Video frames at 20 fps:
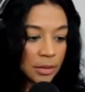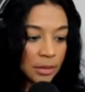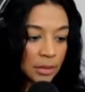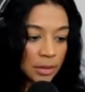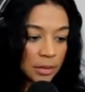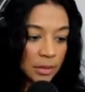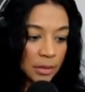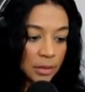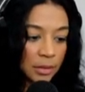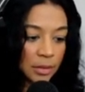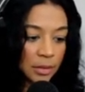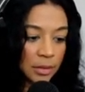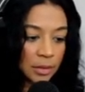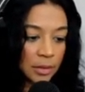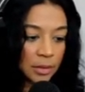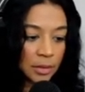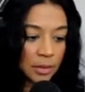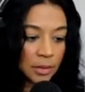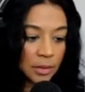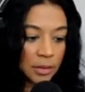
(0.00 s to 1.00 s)

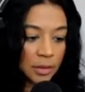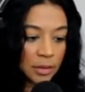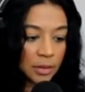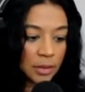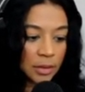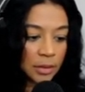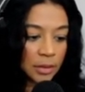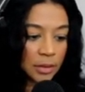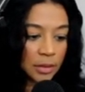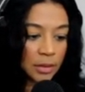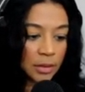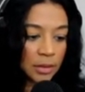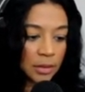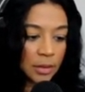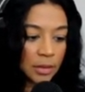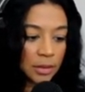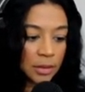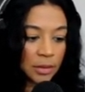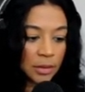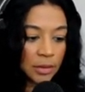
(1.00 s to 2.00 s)

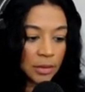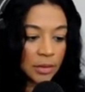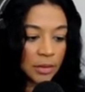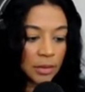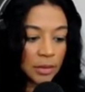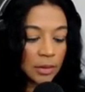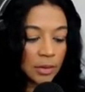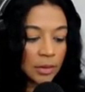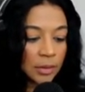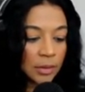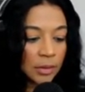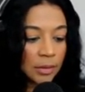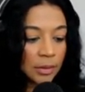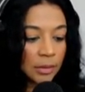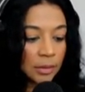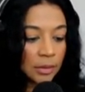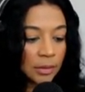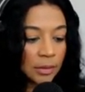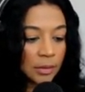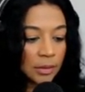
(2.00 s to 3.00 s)

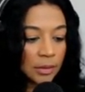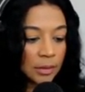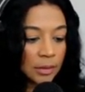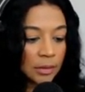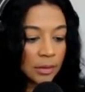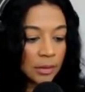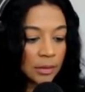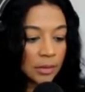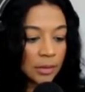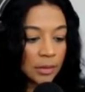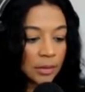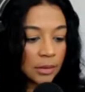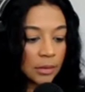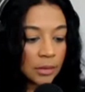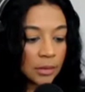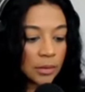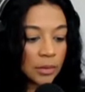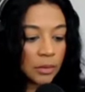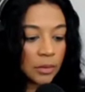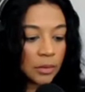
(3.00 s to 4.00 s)

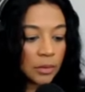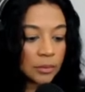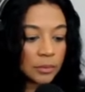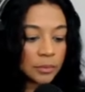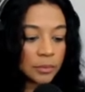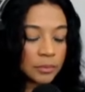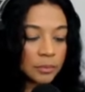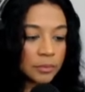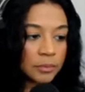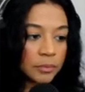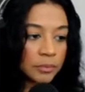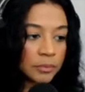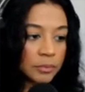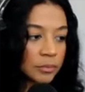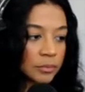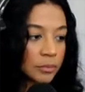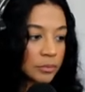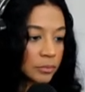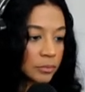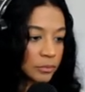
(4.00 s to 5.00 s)

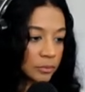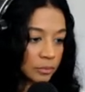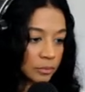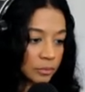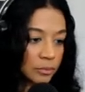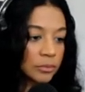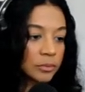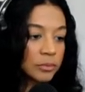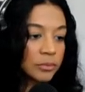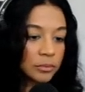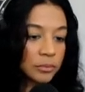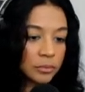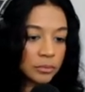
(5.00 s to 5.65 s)
The person shown says nothing.